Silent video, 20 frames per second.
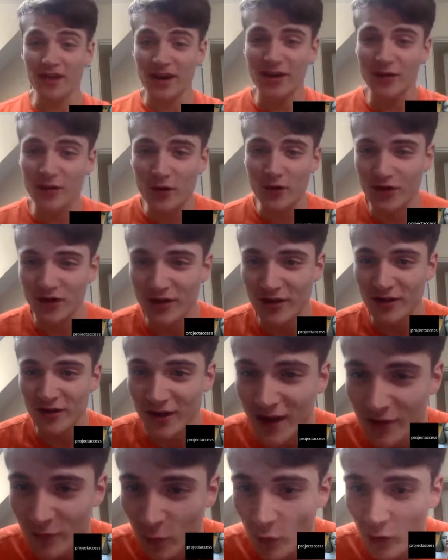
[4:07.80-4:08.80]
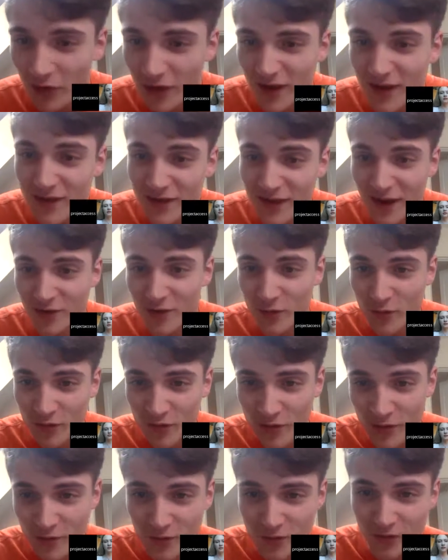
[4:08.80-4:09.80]
next question is what international
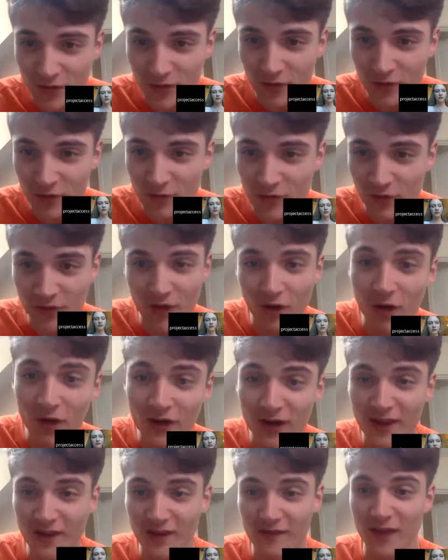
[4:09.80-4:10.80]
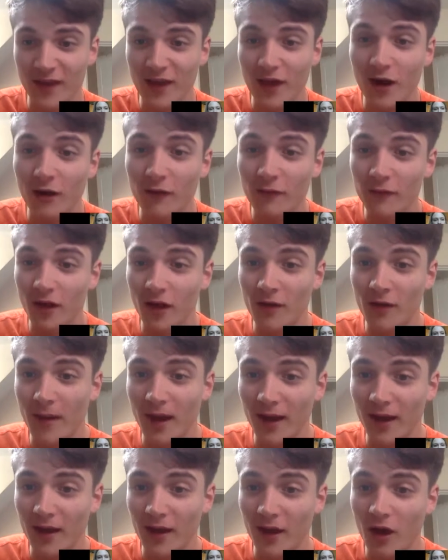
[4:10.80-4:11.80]
students do during the holidays if they can't fly
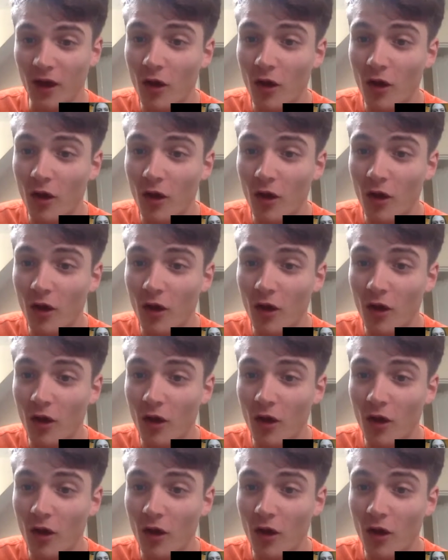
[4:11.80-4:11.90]
back